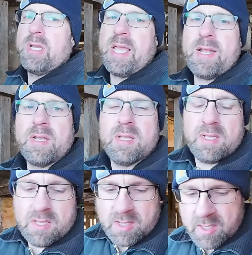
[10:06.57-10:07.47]
yet.
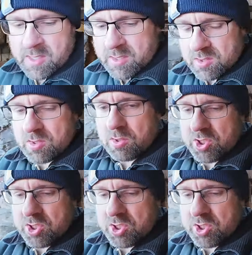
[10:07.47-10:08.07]
So